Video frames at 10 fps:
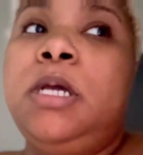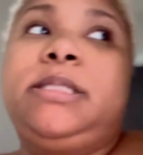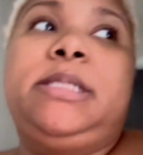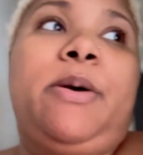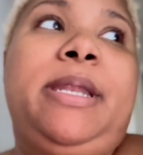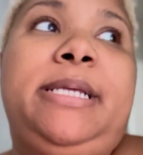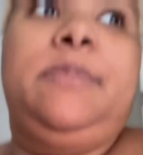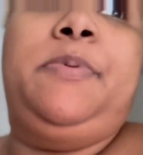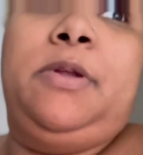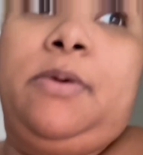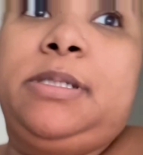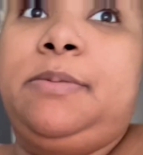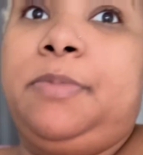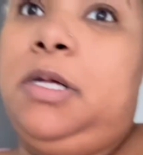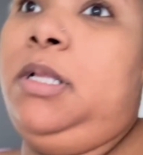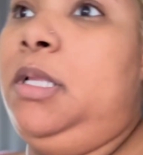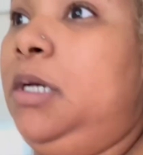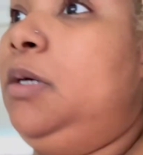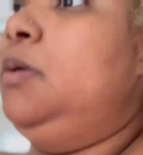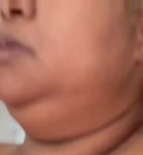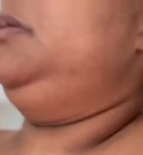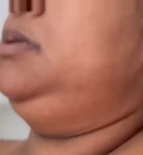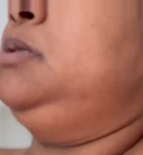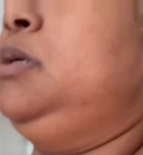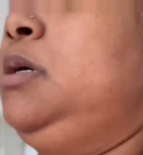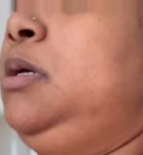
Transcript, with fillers: So I need to put on some clothes.